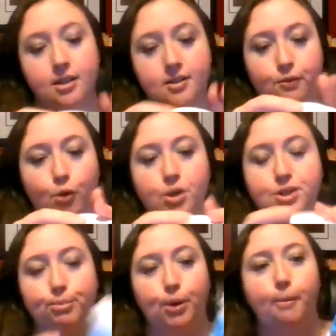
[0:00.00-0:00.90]
is, of
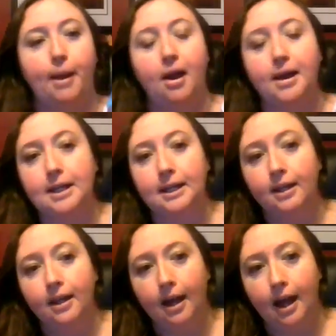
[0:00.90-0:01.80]
course, probiotic.
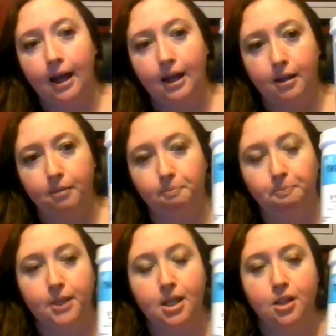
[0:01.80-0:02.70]

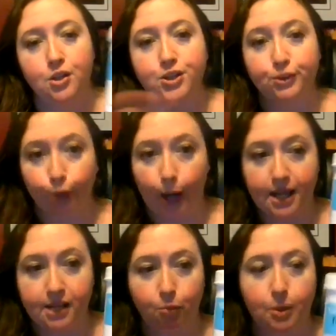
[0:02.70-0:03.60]
There's a
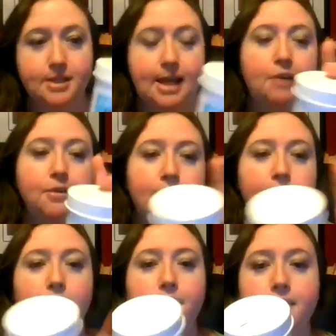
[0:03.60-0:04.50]
variety of ones out
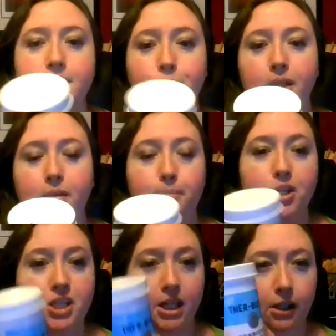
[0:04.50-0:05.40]
there. This one in
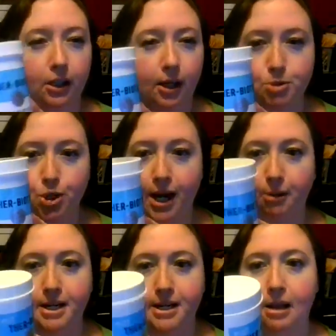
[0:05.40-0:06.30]
particular I'm
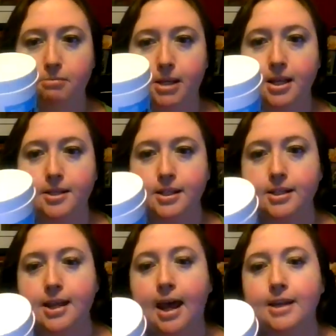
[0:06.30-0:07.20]
trying right now because
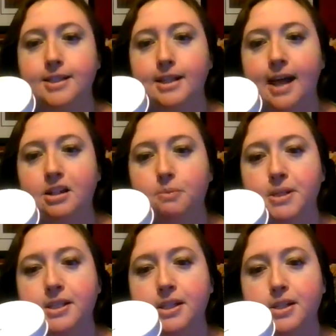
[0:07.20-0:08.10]
it has the
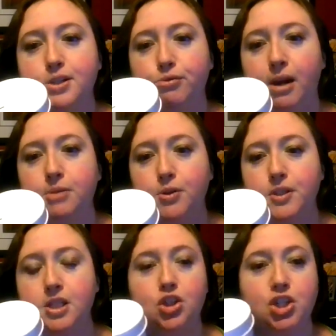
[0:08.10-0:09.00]
Lactobacillus
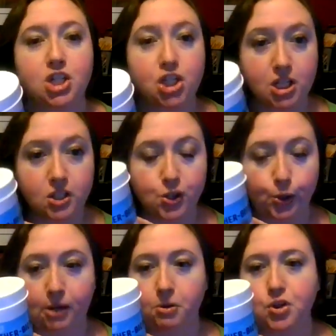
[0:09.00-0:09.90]
rhamnosus GG
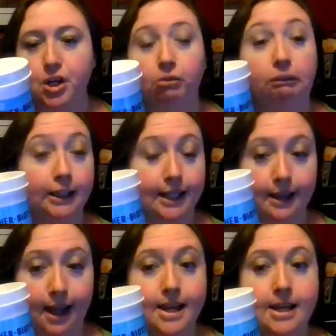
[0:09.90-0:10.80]
strain, which I really
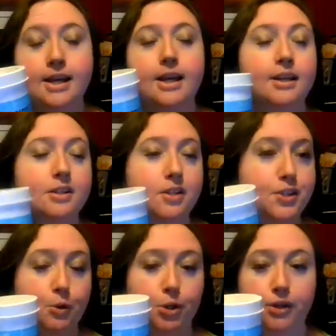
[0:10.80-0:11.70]
like. It's
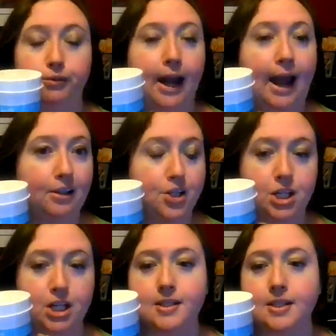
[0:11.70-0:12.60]
also good for
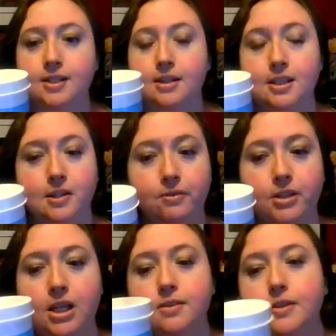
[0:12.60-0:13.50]
allergies and
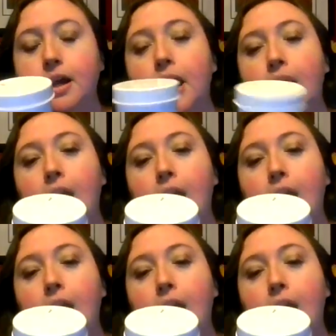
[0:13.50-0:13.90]
sensitivities.